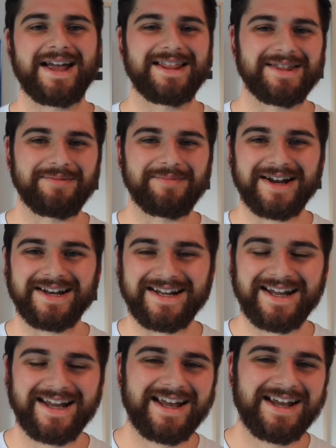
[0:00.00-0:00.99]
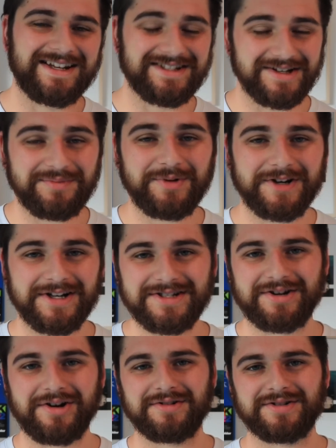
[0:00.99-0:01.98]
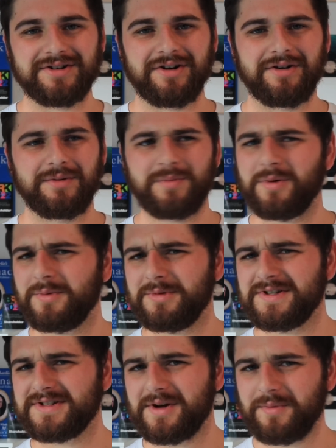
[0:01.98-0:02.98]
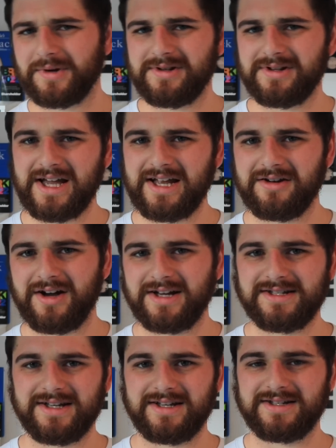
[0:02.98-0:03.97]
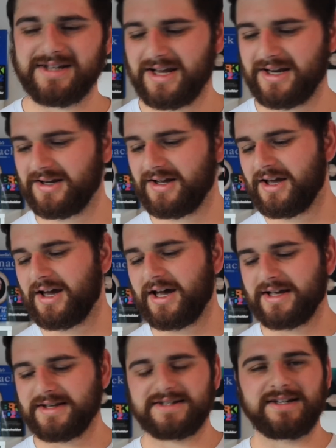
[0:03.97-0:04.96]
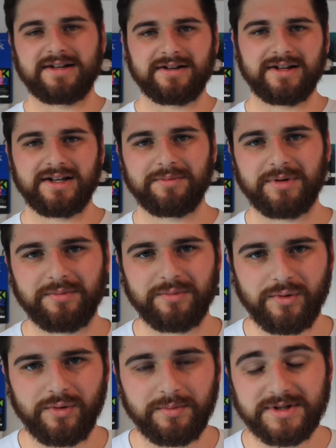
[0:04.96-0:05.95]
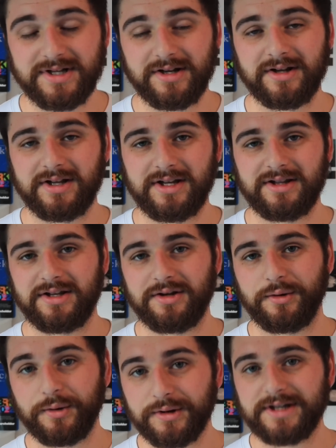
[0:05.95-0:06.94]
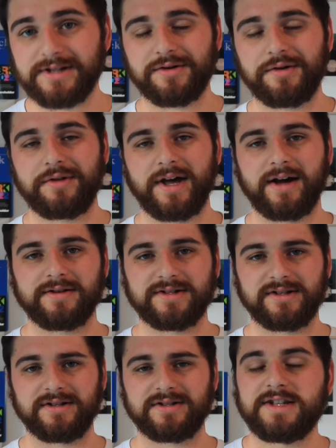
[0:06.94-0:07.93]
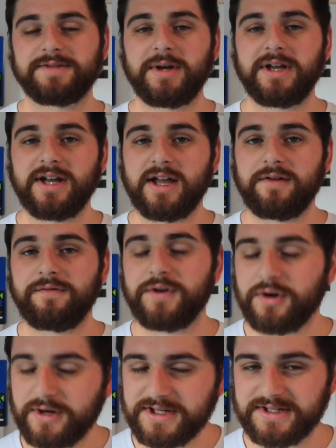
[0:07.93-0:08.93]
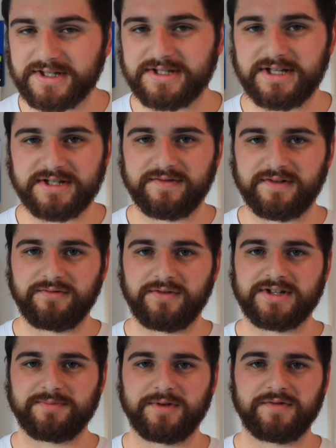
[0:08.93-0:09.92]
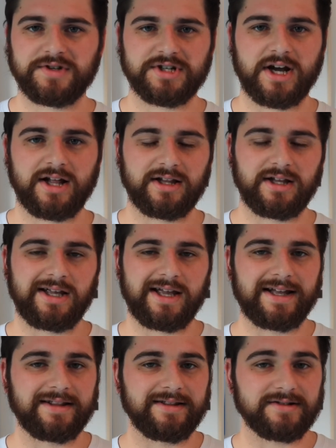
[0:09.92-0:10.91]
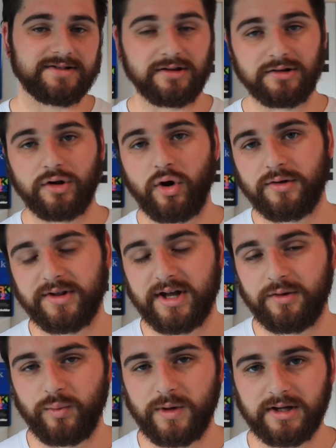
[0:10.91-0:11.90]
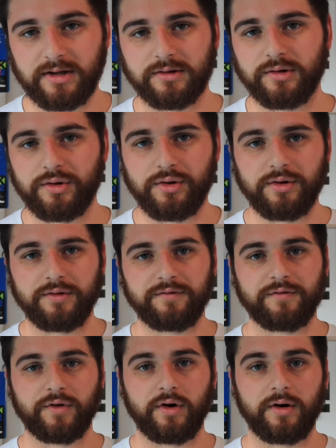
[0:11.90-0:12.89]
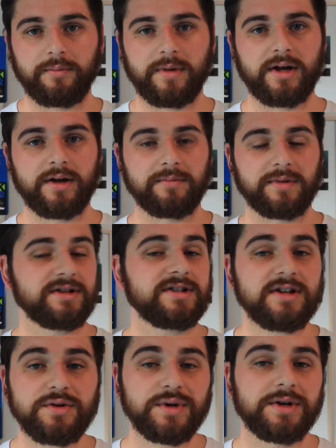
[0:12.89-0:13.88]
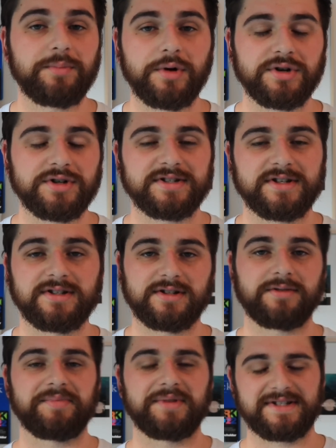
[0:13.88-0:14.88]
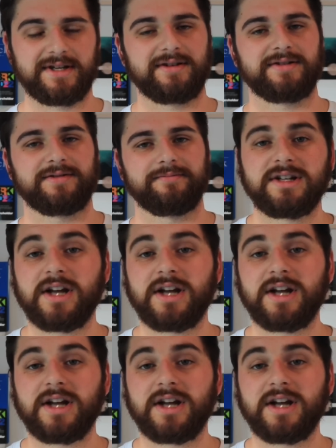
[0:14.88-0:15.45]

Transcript: and the money he did put into Costco, probably somewhere in the late 90s and steadily a bit more, particularly in the early 2000s. It's been a very successful investment for Charlie, and there's a lot that we can learn from him continuing to purchase into the business.